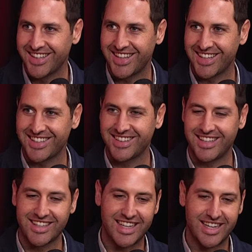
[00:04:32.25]
Like
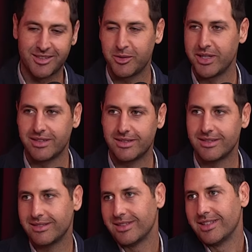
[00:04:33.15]
okay, we it
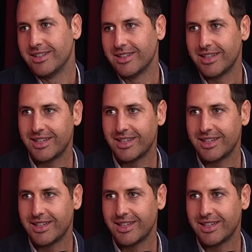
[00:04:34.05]
was big